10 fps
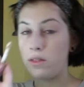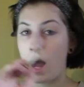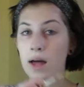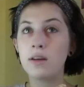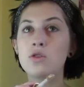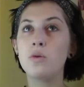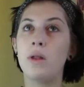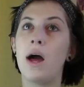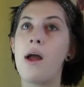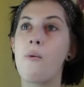I like to
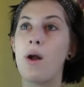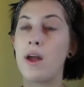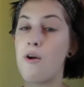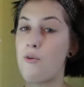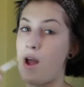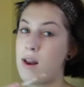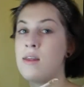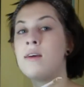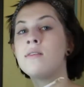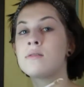apply it where I get
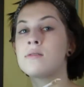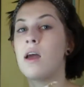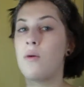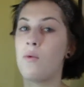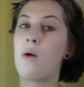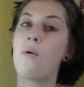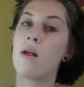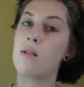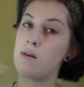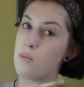redness and where I want
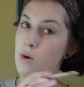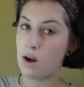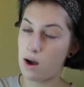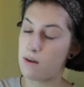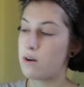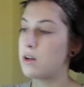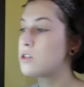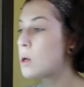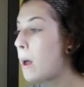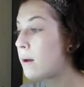a little more coverage.